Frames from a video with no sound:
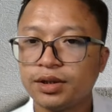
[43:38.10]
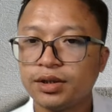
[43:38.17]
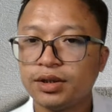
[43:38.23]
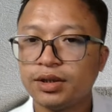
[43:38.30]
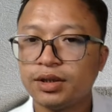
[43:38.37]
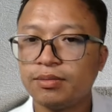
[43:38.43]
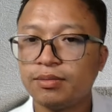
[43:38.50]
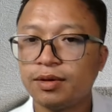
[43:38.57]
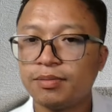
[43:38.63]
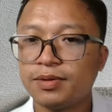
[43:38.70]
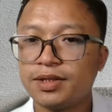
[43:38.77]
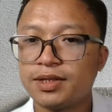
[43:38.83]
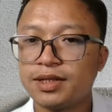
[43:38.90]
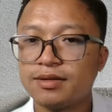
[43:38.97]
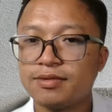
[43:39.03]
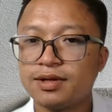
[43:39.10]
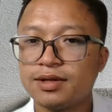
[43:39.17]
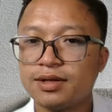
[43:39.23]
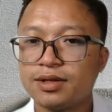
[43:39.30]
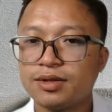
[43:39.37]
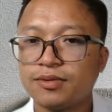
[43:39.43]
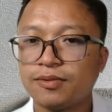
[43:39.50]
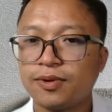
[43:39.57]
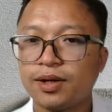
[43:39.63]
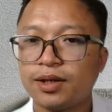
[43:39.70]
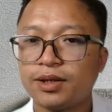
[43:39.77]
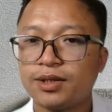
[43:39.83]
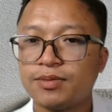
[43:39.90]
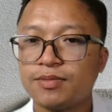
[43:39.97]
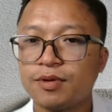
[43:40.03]
above these levels, one
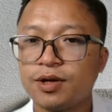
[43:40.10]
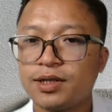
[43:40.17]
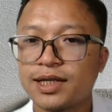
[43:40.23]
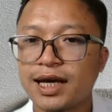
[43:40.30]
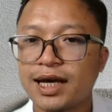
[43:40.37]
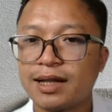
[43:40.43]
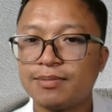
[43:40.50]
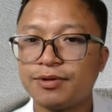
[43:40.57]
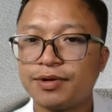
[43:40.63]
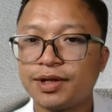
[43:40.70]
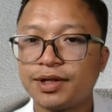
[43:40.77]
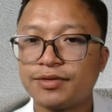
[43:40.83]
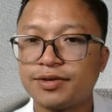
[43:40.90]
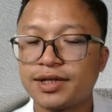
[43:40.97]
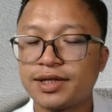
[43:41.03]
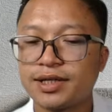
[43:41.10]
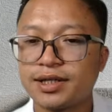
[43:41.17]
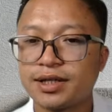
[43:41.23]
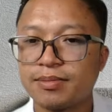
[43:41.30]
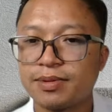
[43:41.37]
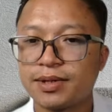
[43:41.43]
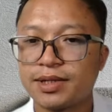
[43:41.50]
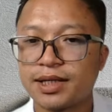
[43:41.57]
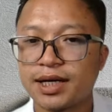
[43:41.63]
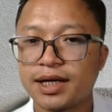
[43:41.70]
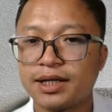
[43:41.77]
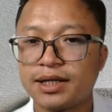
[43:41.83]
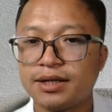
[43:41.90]
small scalp you can trace in upper side.